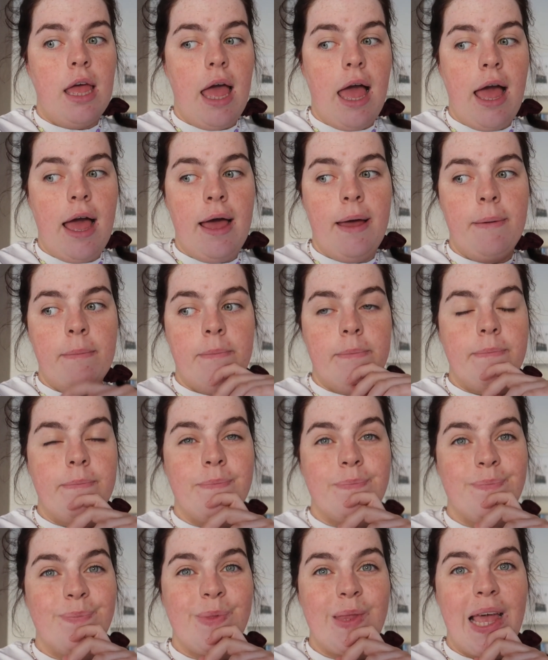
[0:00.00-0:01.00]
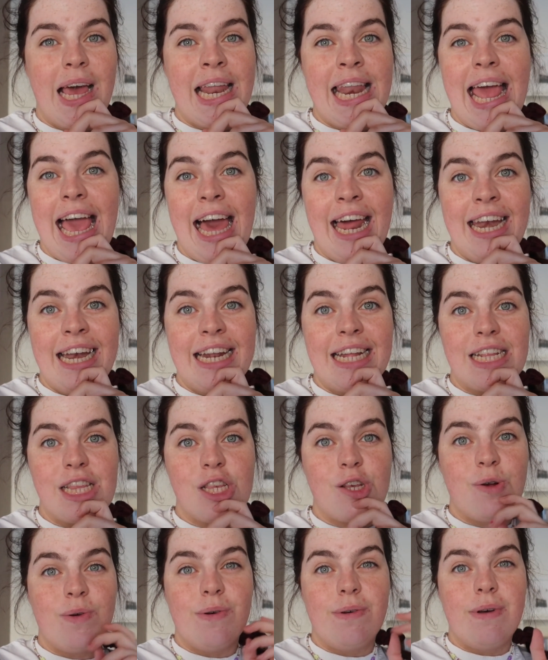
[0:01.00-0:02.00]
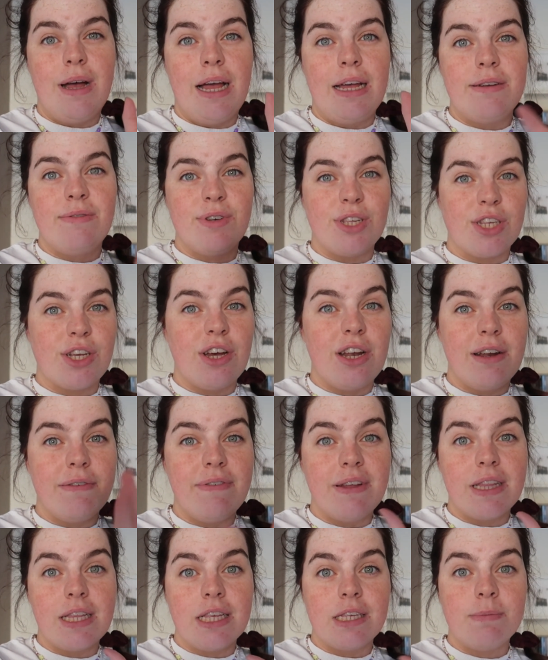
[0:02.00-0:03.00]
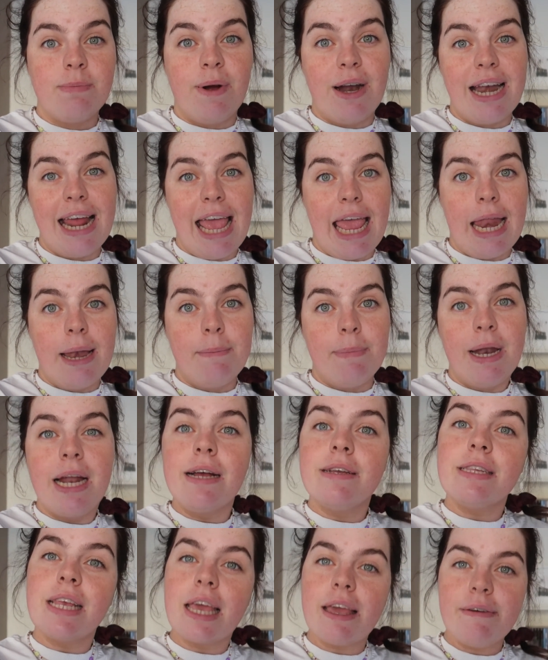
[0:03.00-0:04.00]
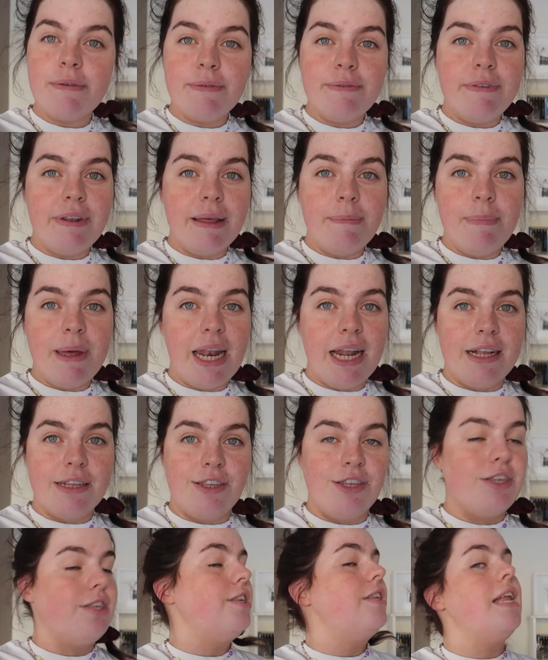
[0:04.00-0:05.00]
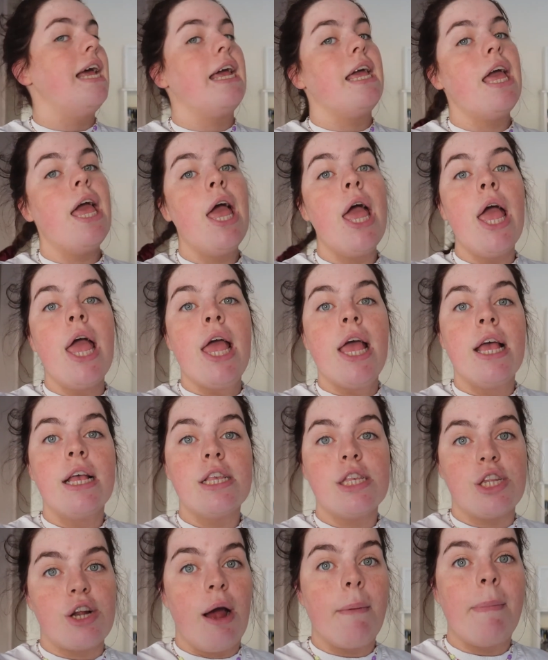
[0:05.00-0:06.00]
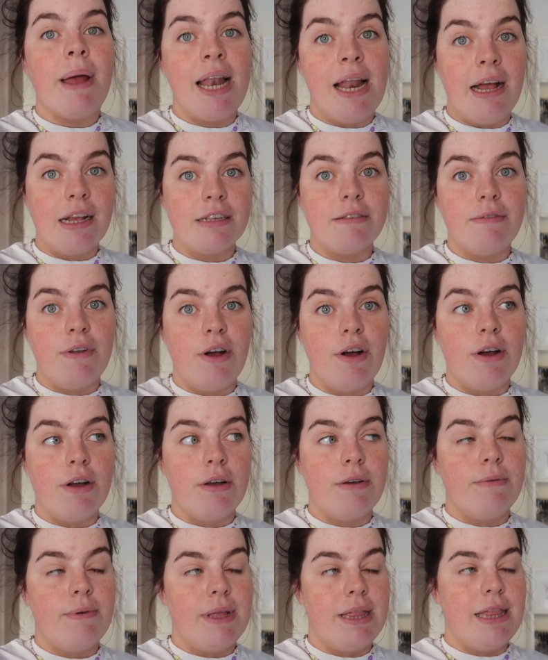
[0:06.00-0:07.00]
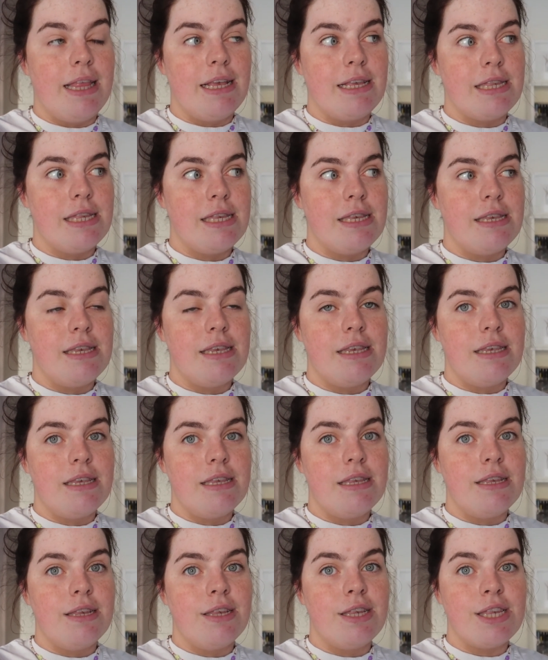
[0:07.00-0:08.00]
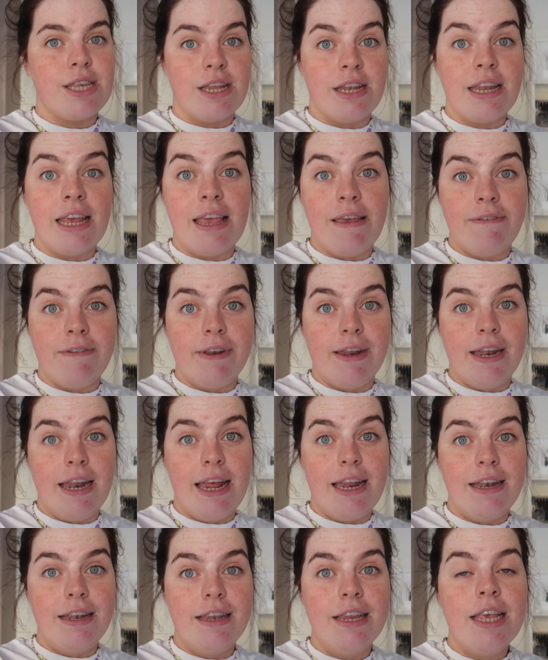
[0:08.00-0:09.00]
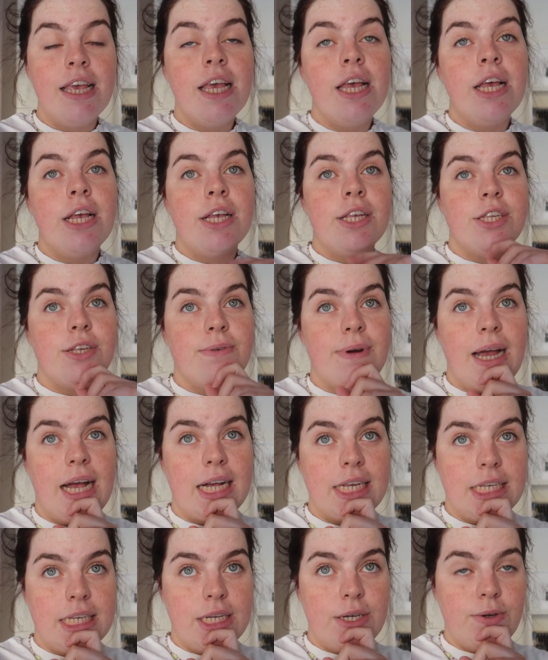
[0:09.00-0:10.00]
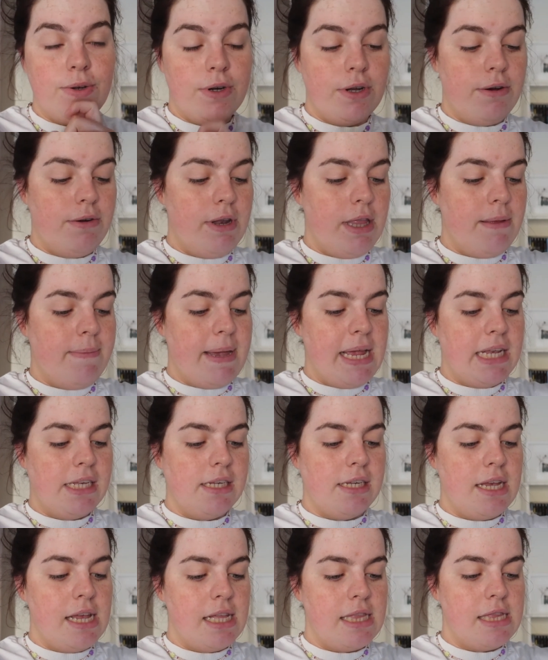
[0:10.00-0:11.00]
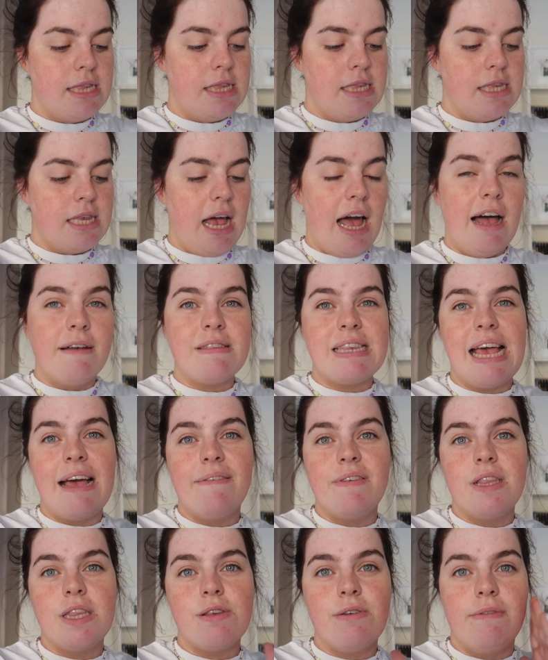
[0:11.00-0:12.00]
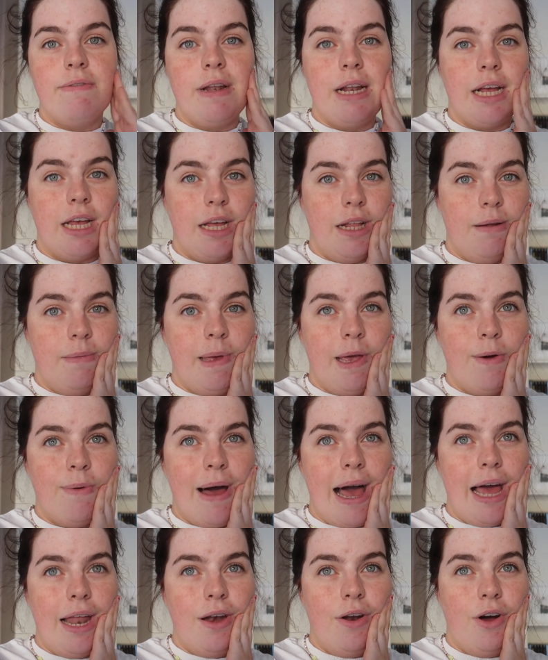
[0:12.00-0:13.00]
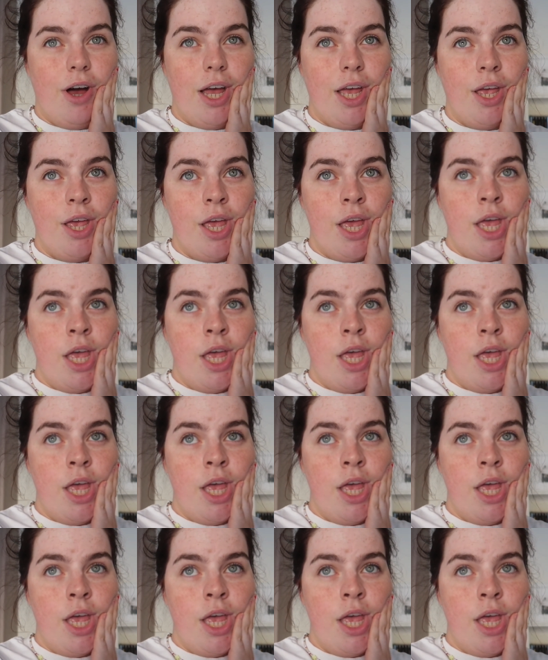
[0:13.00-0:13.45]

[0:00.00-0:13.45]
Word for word: um unedited so I wasn't gonna fit this part in but I was like flip it I'll just like start my next vlog with this Sunday evening in so we're actually going to go to the beach it's half seven so I feel like it'll be quiet now